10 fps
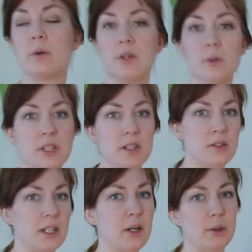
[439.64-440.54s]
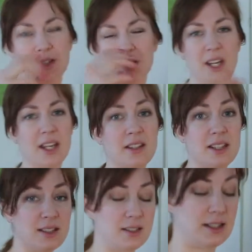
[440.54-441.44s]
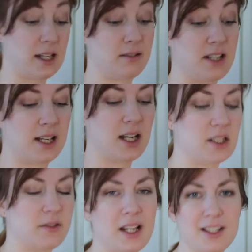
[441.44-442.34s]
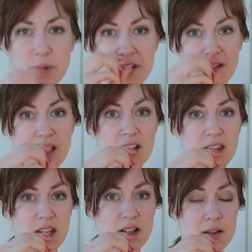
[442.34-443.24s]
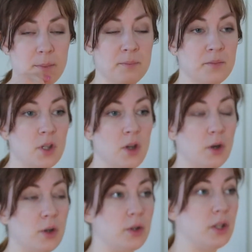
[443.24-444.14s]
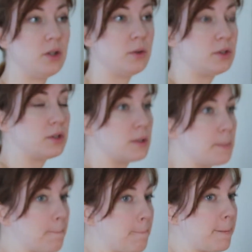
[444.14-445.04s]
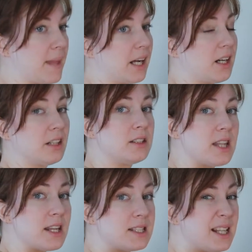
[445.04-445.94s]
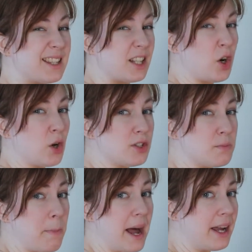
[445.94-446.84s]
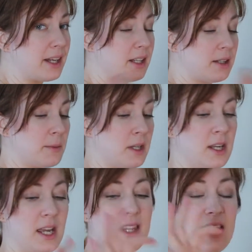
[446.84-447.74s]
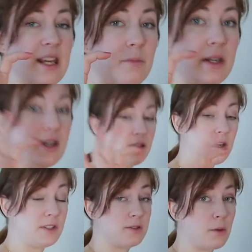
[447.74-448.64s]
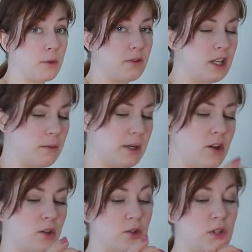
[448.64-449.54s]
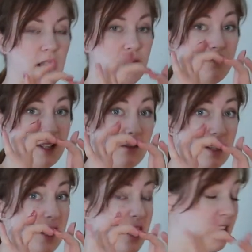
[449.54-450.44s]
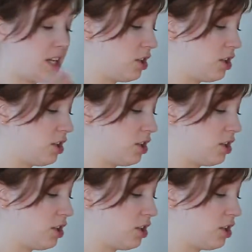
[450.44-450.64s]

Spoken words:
we're using it right now, because you can get these really nice fillets but they're really thin, or you can use a cut that is like the cod's back, and they can be, if it's from a really big cod, you can have like really thick